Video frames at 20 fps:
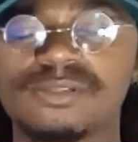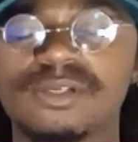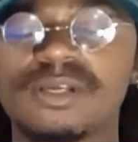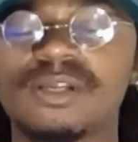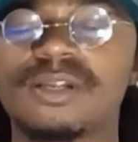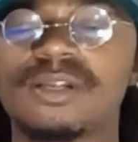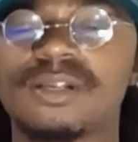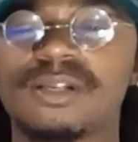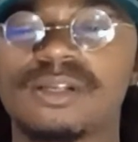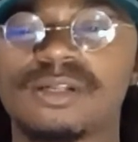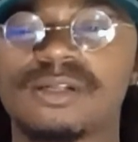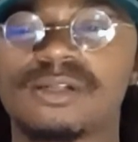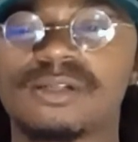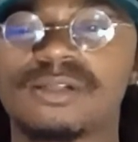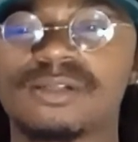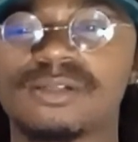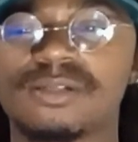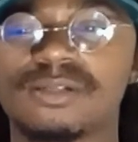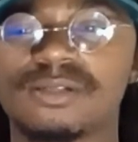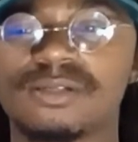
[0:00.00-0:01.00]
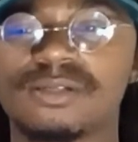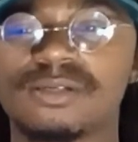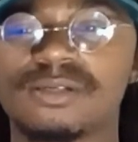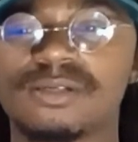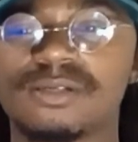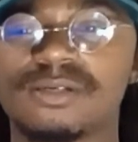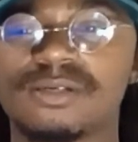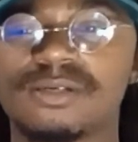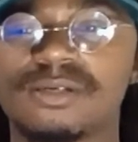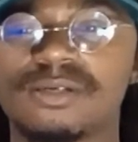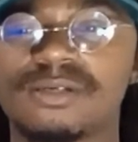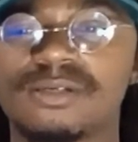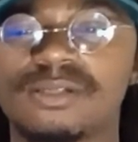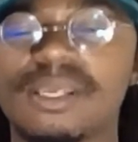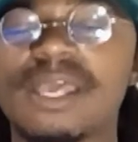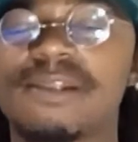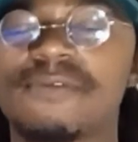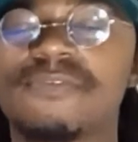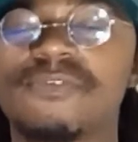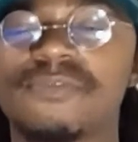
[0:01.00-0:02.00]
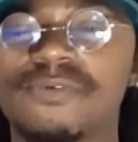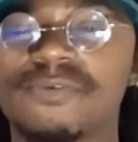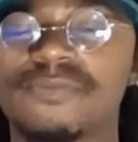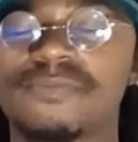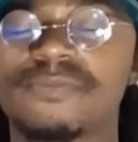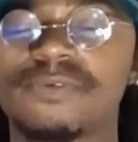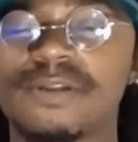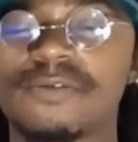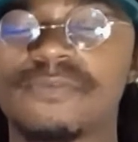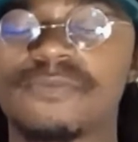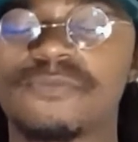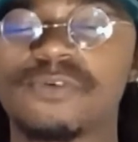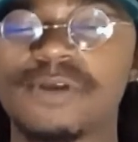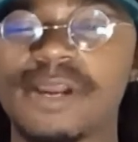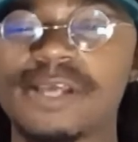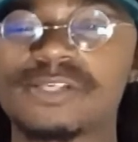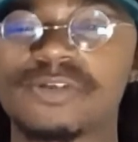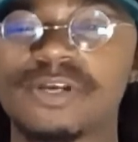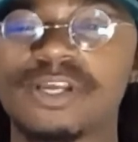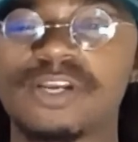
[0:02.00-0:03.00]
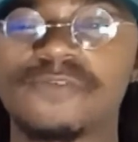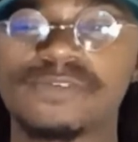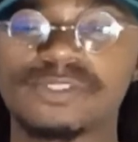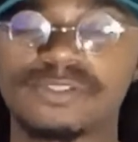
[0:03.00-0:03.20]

Nah. Yeah, the 49ers are ahead